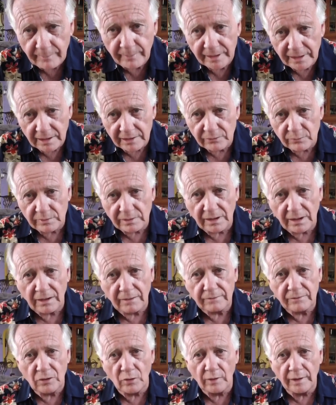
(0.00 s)
because we
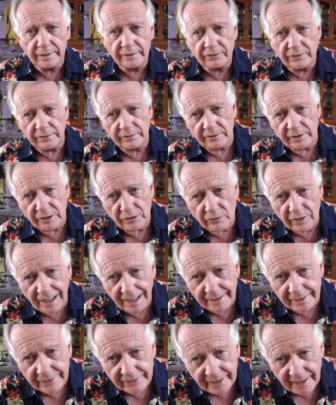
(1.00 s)
love going to the
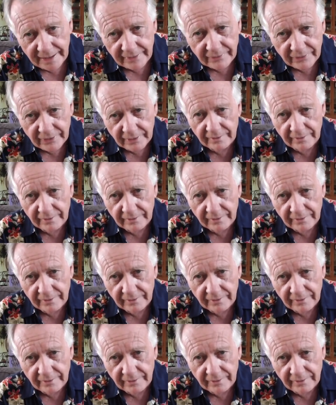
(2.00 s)
United States